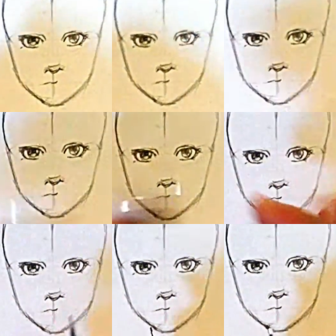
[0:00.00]
I tend to
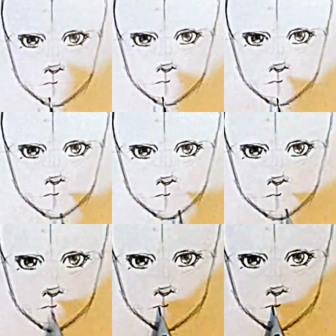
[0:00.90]
make my mouths a little
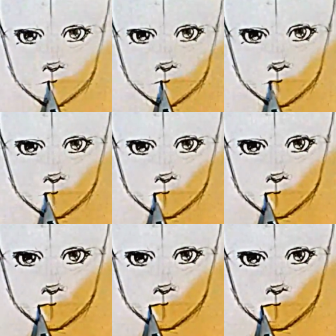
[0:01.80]
bit too wide
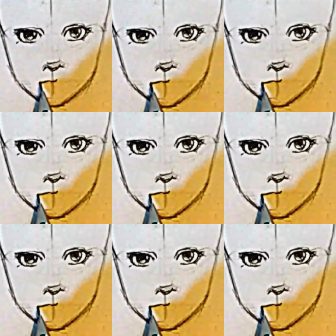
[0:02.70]
because